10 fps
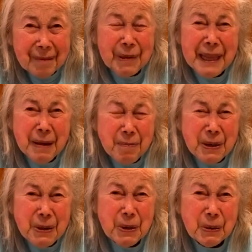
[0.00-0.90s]
But let
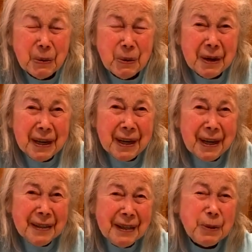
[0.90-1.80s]
me know
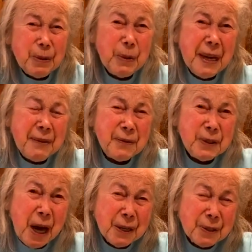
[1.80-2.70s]
that you gave
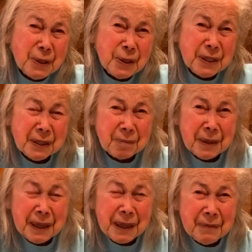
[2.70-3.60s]
socks to
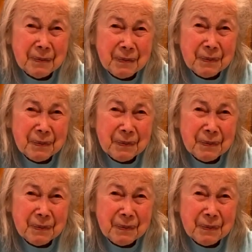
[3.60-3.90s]
somebody.